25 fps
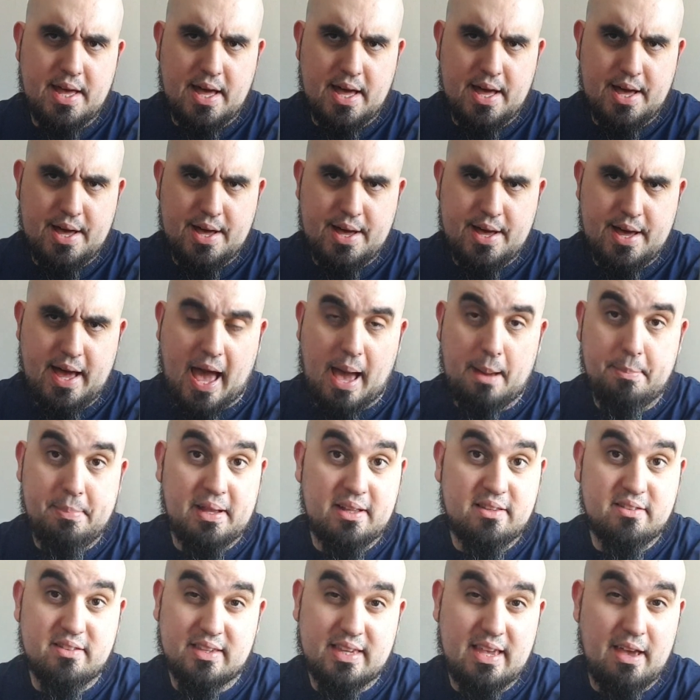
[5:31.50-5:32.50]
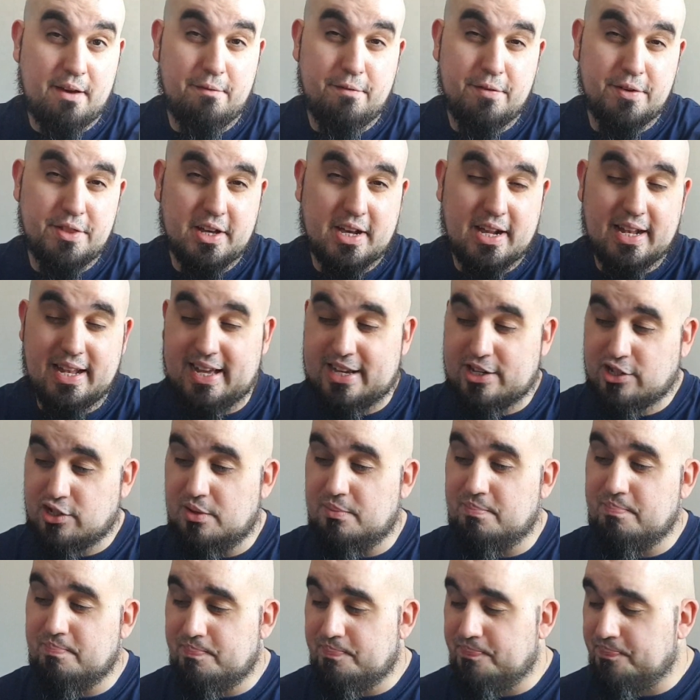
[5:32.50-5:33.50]
happy to get for the
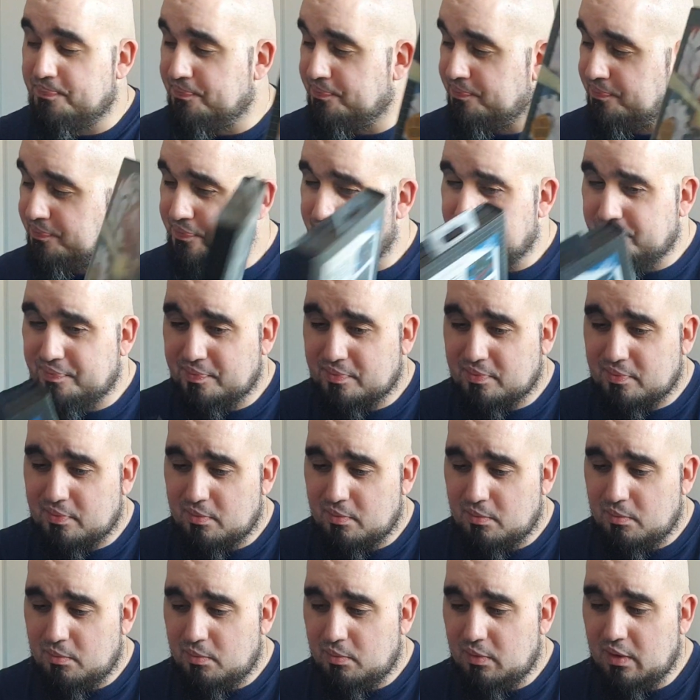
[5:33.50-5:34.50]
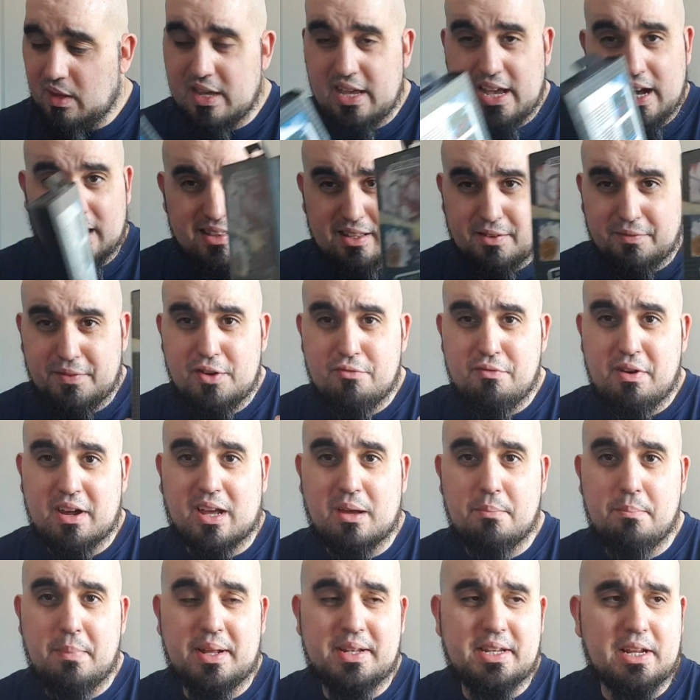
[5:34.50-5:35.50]
collection. Yeah, I definitely
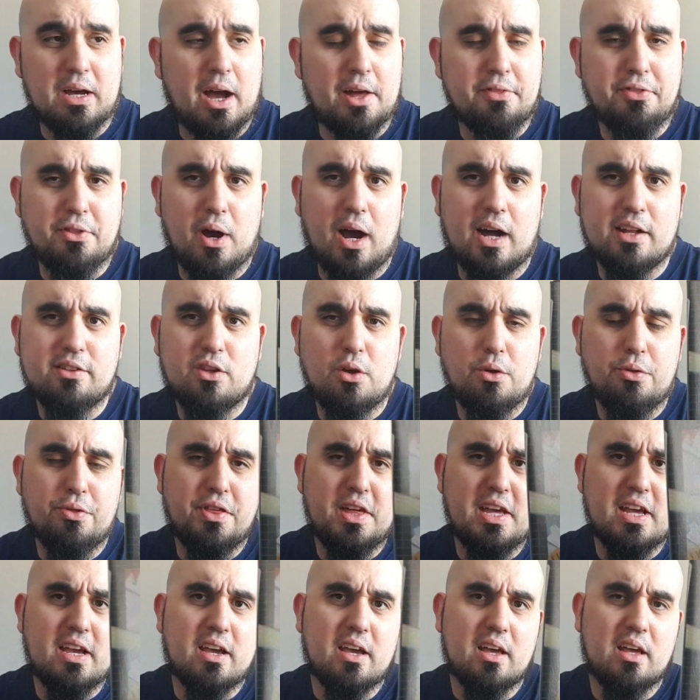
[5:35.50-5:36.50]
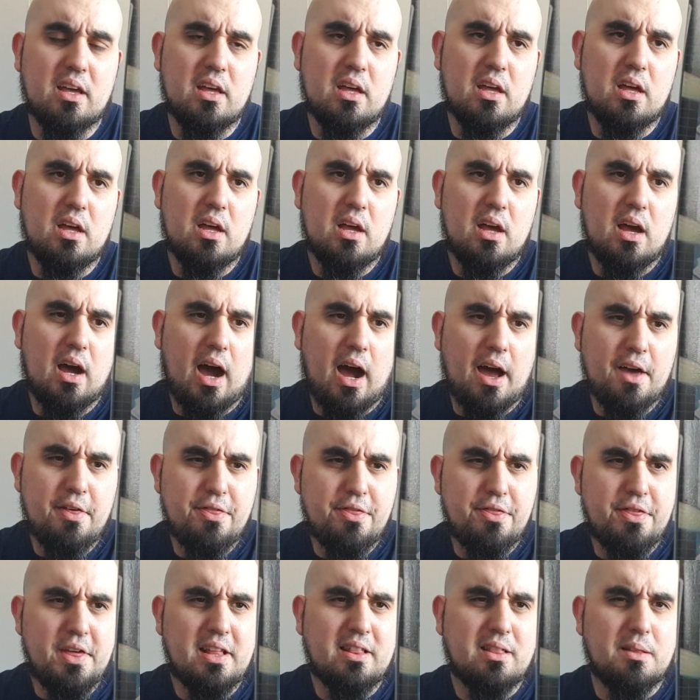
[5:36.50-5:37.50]
recommend it. I
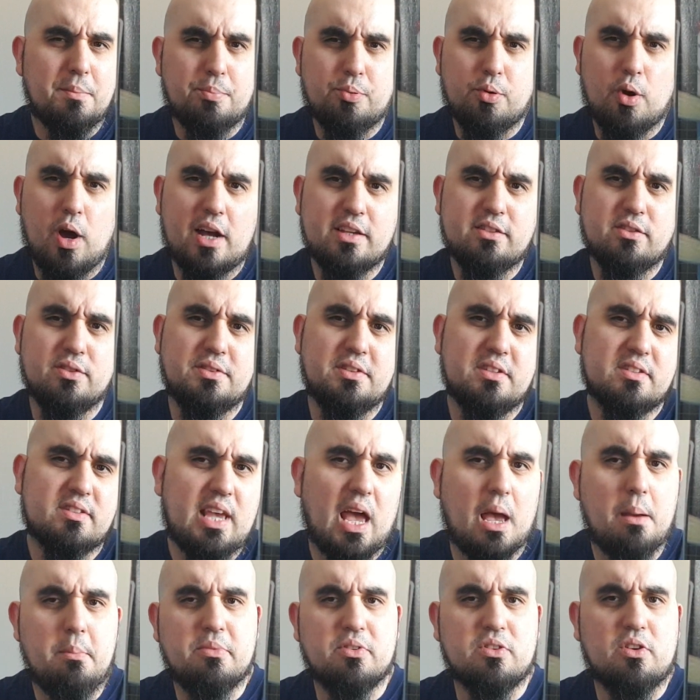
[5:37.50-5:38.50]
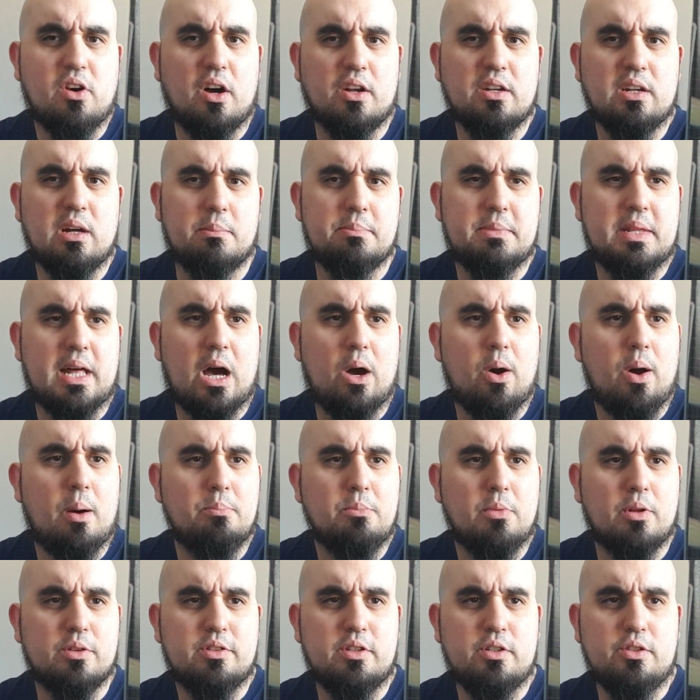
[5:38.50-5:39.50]
think the price on this game has gone up now.
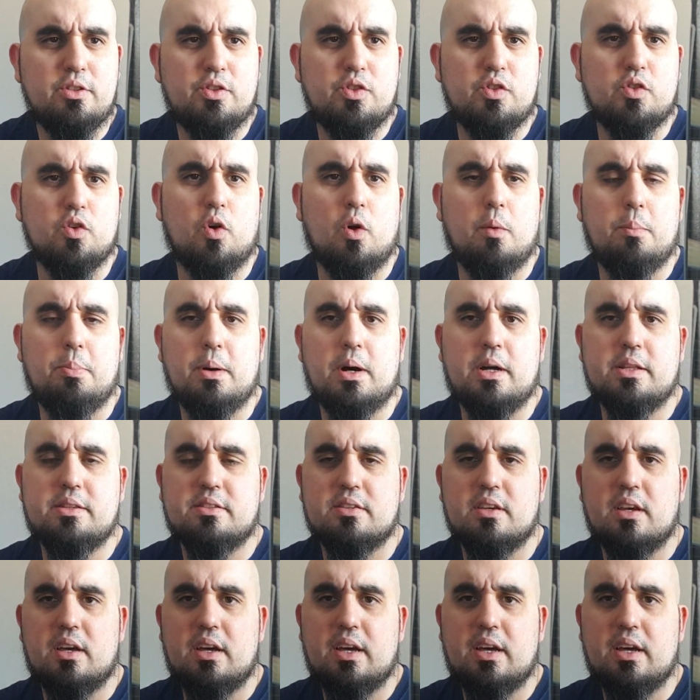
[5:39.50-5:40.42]
I'm not too sure, but